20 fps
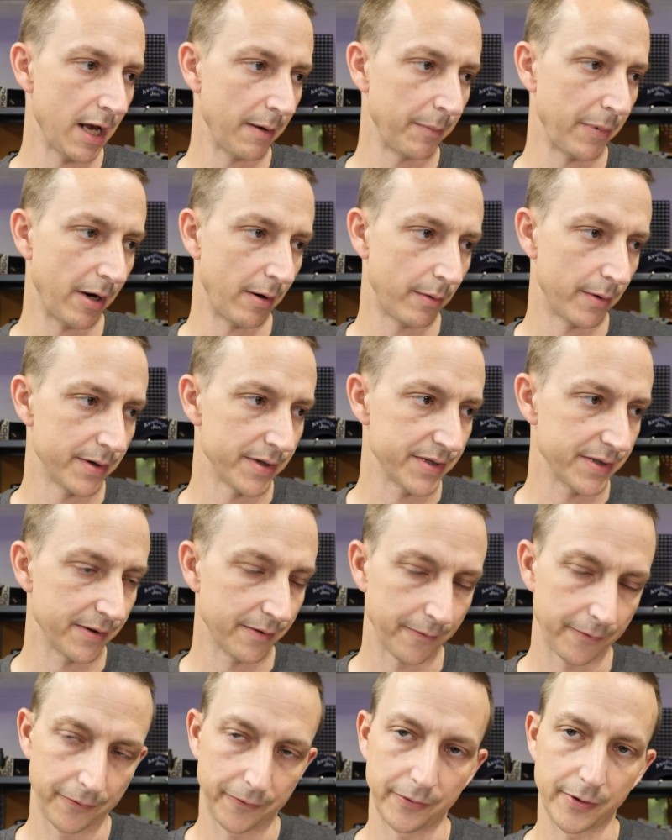amp hours
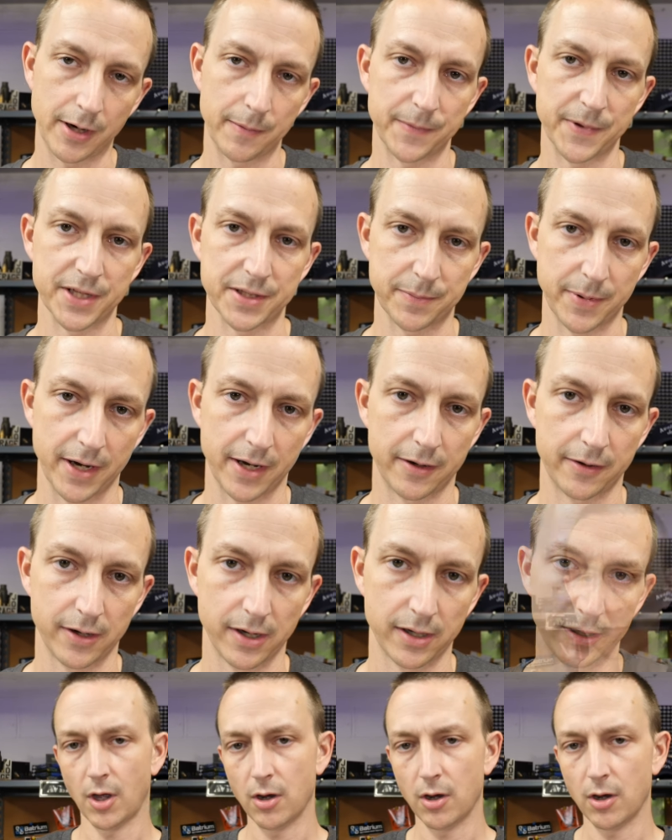from this battery.